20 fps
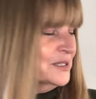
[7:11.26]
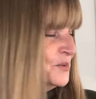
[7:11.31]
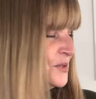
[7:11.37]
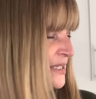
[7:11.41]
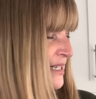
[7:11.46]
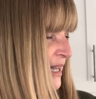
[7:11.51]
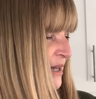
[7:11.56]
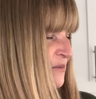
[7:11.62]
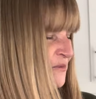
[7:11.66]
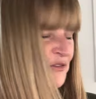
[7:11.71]

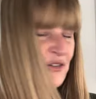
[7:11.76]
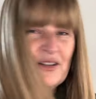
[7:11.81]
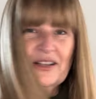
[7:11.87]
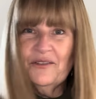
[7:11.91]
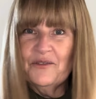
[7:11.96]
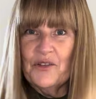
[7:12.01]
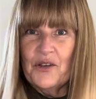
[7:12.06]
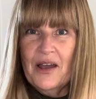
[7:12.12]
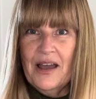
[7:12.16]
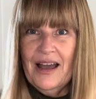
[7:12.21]
was helpful.
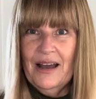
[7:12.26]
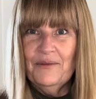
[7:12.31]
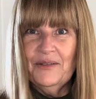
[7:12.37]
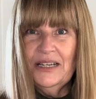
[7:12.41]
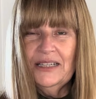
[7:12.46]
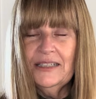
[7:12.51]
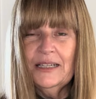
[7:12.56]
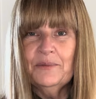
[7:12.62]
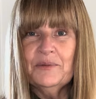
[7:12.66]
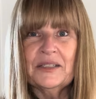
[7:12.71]
If you have
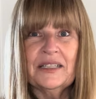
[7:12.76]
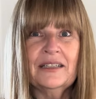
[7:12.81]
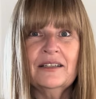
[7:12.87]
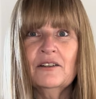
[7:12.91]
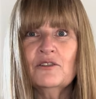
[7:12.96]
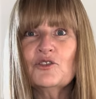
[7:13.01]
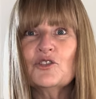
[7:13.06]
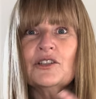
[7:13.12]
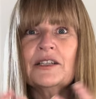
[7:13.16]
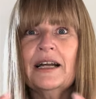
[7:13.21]
any tips, and
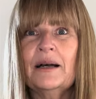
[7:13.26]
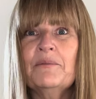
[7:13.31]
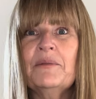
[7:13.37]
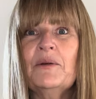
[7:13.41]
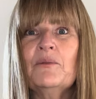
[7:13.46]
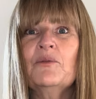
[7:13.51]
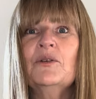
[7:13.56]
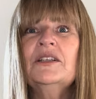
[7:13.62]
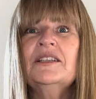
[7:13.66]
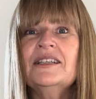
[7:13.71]
also tell
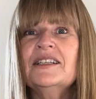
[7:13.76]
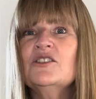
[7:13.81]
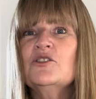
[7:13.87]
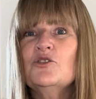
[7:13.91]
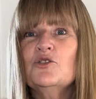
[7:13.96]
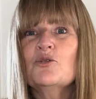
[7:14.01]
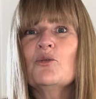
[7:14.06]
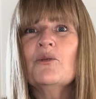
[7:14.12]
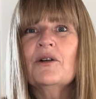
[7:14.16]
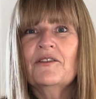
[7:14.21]
me which
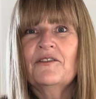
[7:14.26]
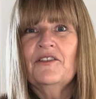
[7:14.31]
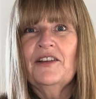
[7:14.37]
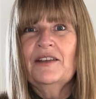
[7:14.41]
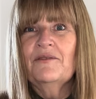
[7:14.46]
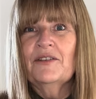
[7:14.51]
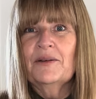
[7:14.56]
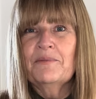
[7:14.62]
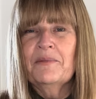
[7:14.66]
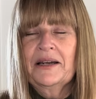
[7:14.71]
is your
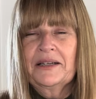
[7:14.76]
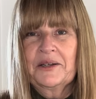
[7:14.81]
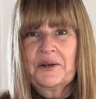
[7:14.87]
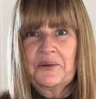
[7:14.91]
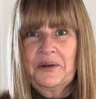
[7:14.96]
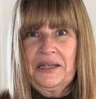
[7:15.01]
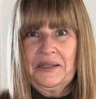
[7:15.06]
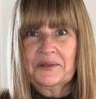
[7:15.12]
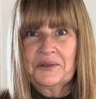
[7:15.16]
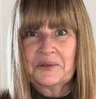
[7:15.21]
favorite
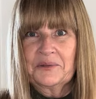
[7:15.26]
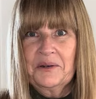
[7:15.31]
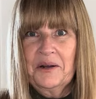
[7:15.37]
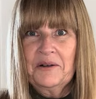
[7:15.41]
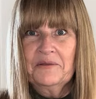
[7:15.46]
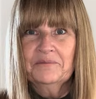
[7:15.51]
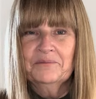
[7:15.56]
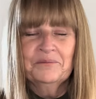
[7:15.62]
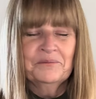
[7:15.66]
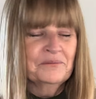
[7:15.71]
microgreen to
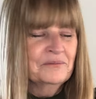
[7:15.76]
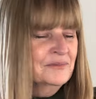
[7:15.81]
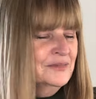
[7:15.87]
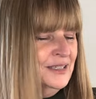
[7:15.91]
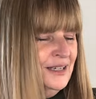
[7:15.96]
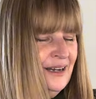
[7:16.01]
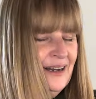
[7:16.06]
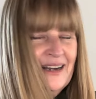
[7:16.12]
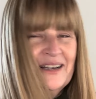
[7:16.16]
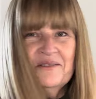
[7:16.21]
grow.
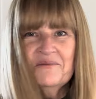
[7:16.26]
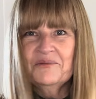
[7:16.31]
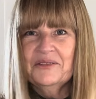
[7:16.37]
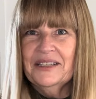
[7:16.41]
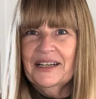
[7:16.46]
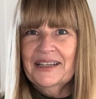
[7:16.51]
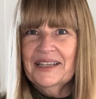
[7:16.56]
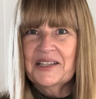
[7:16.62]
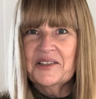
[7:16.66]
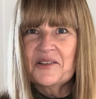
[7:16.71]
I'm
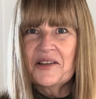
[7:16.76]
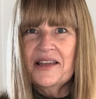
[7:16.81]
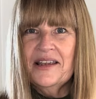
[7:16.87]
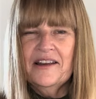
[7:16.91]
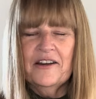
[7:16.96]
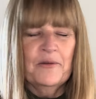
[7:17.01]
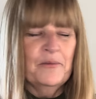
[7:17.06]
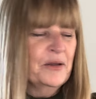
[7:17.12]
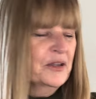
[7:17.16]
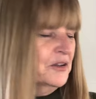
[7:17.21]
dying to
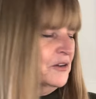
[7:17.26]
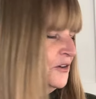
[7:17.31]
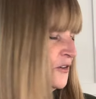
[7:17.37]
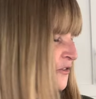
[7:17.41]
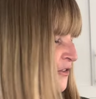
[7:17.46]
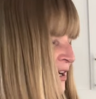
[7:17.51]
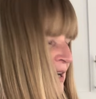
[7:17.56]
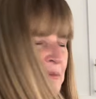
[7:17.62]
hear because I